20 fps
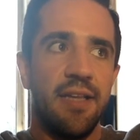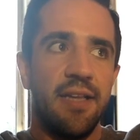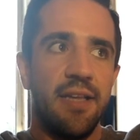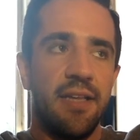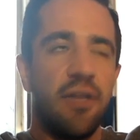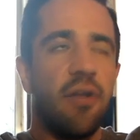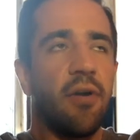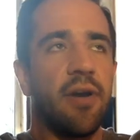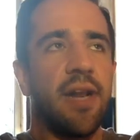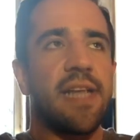
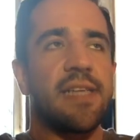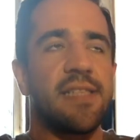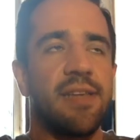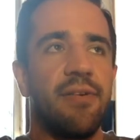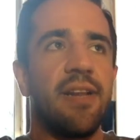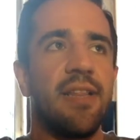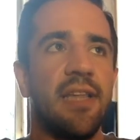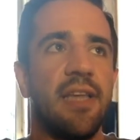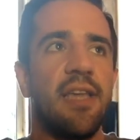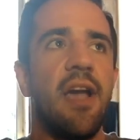not
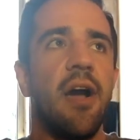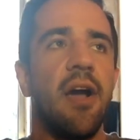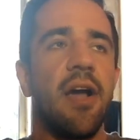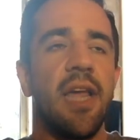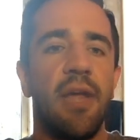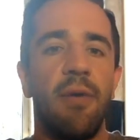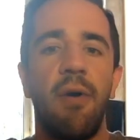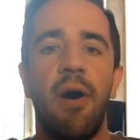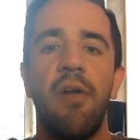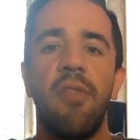necessarily the younger
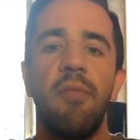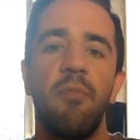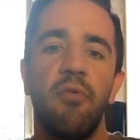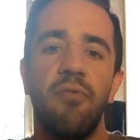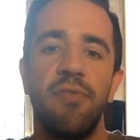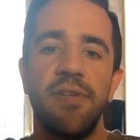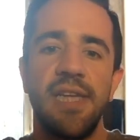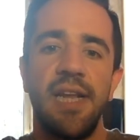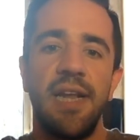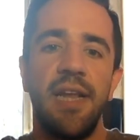you are the more
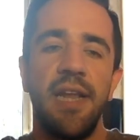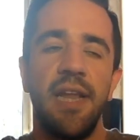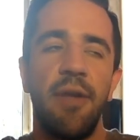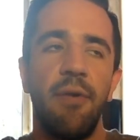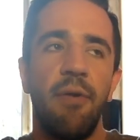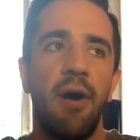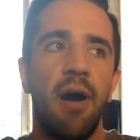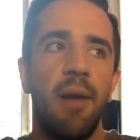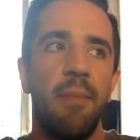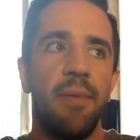resilient you are,